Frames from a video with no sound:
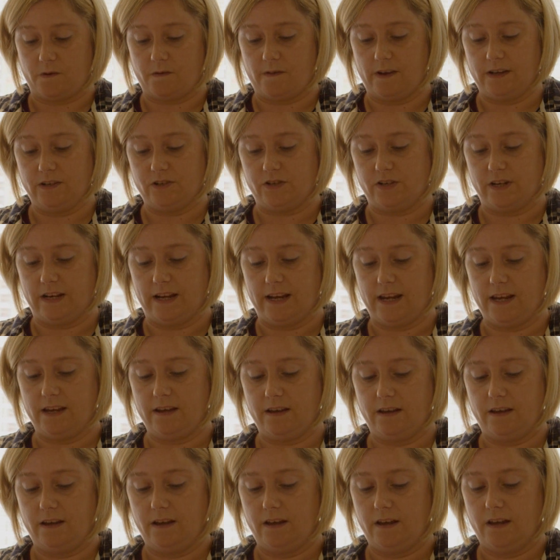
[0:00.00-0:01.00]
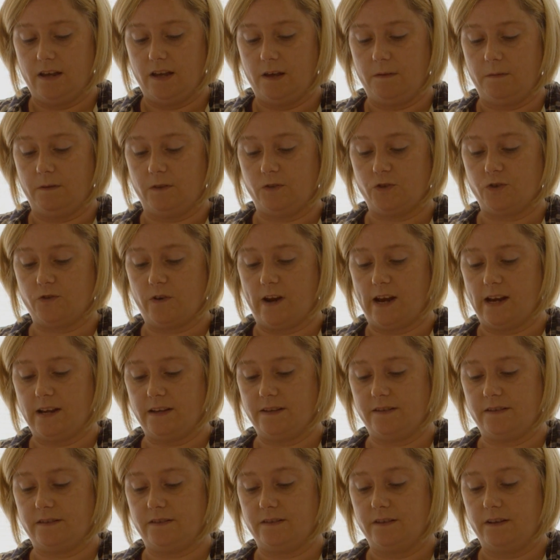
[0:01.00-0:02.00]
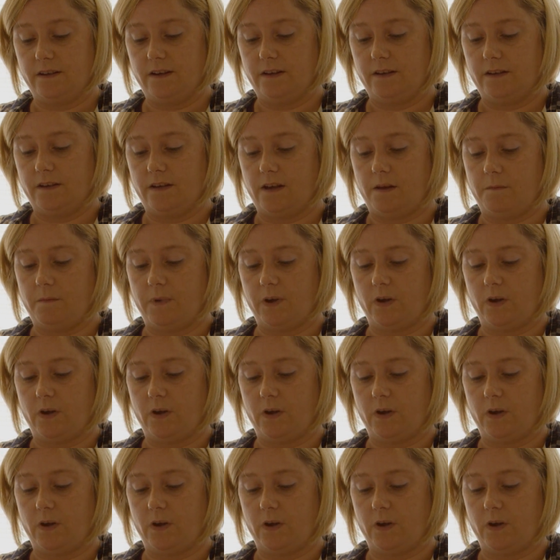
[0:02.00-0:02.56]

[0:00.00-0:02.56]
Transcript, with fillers: eventually, it shrinks and